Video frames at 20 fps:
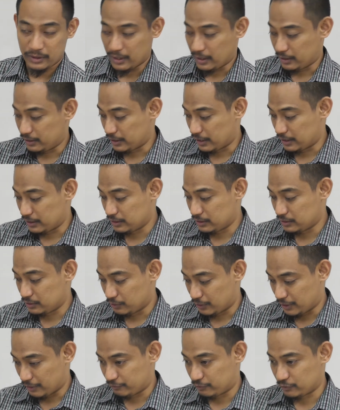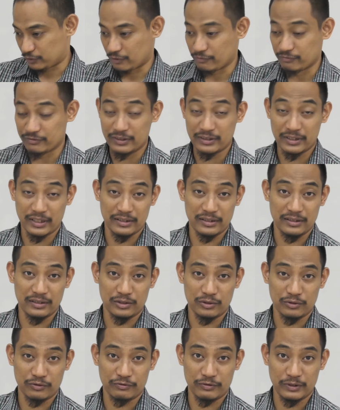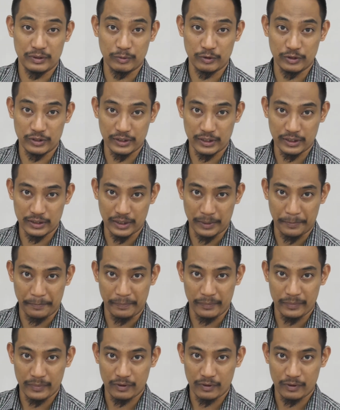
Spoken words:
and then you have to convert that into free body diagram.